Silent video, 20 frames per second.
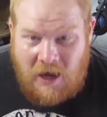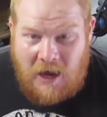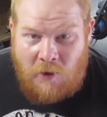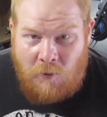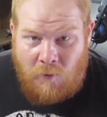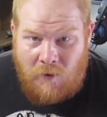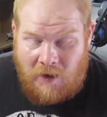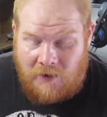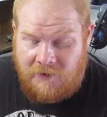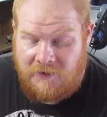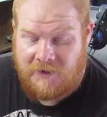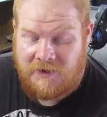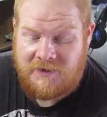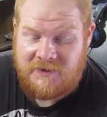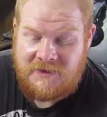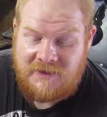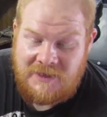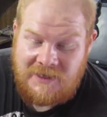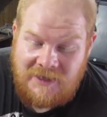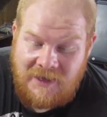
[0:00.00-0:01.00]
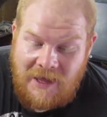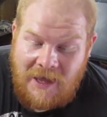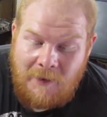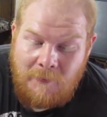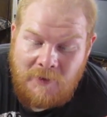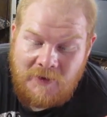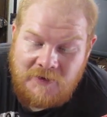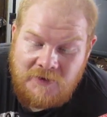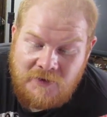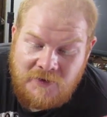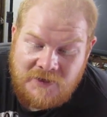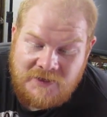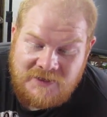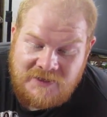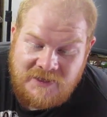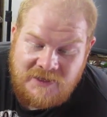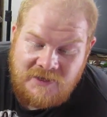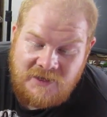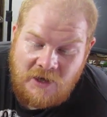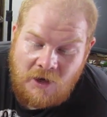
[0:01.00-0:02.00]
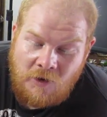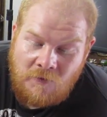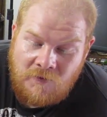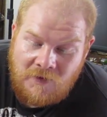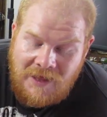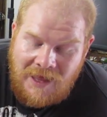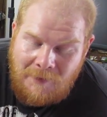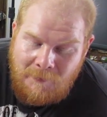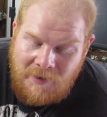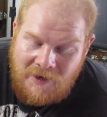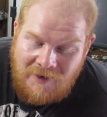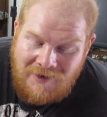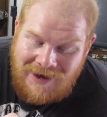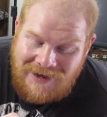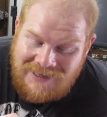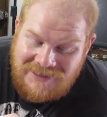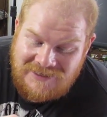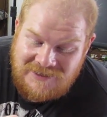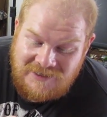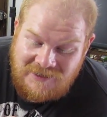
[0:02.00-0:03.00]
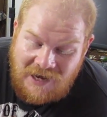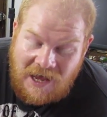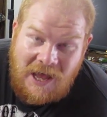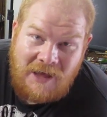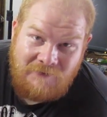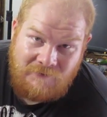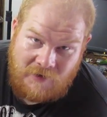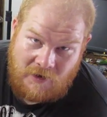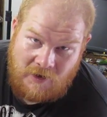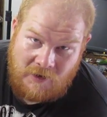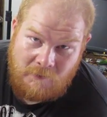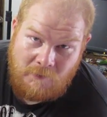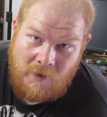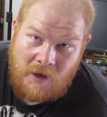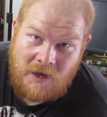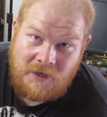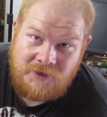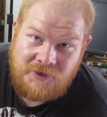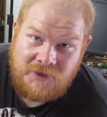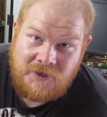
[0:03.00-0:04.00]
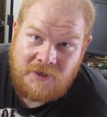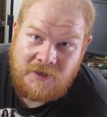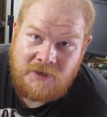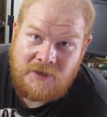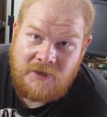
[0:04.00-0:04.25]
how well you can see that, but you can see the overlap here, and it's not very much.